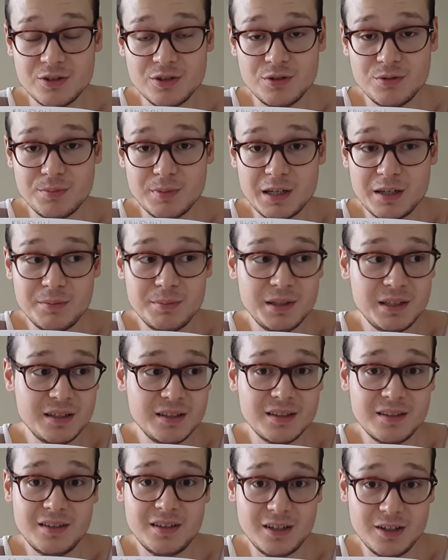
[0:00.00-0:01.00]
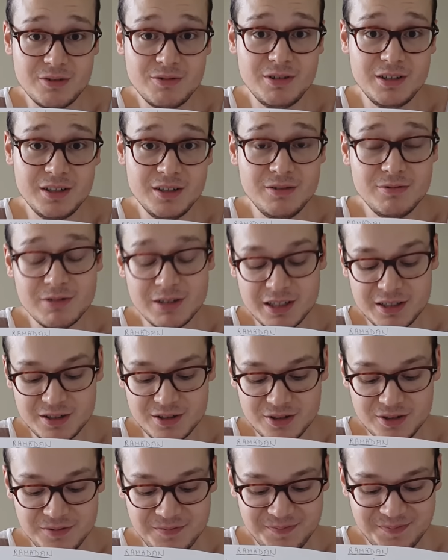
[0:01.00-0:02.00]
You may be hungry right
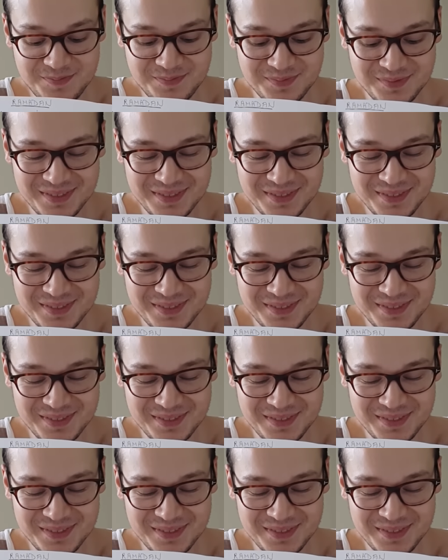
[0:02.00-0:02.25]
now,